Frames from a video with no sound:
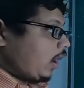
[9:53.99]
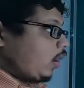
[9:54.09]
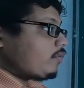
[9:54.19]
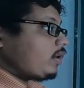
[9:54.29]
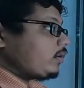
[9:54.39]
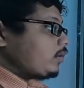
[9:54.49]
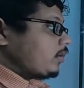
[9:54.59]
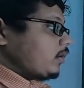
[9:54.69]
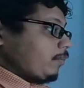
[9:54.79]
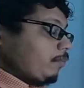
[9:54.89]
However,
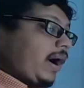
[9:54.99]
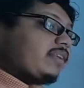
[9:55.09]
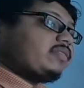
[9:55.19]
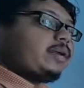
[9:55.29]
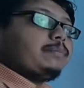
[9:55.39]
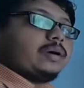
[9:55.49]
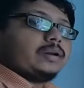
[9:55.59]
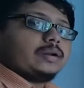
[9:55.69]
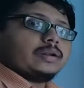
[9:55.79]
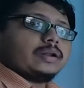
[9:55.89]
mass number
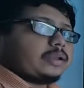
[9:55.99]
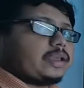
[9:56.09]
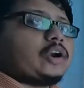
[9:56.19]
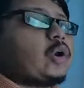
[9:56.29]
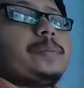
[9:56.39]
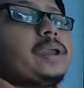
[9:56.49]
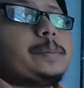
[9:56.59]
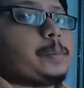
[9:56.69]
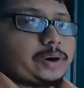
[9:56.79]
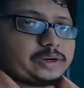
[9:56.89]
cannot be
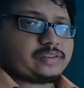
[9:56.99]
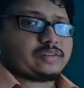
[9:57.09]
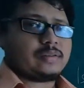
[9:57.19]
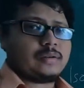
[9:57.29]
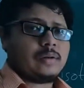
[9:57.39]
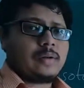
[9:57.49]
in points.